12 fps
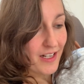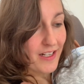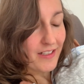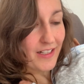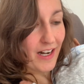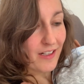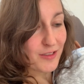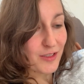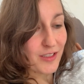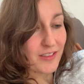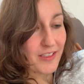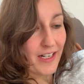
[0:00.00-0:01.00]
they are
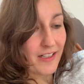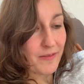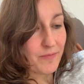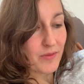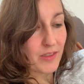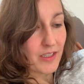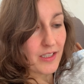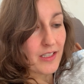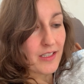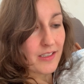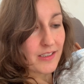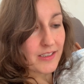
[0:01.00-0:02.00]
still there,
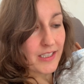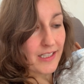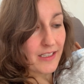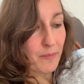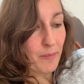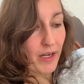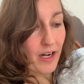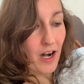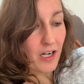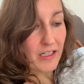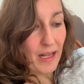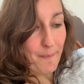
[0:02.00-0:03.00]
sending my
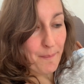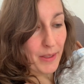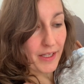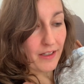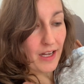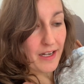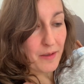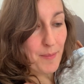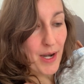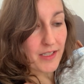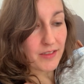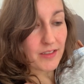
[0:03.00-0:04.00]
heart thumping at the
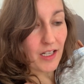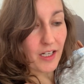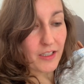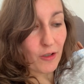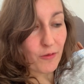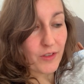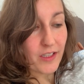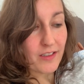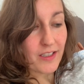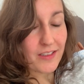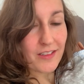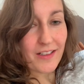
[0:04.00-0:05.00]
mere sight of their
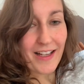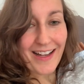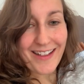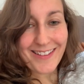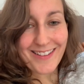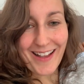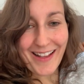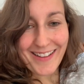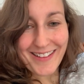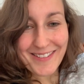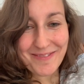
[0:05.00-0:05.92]
little hairy leg.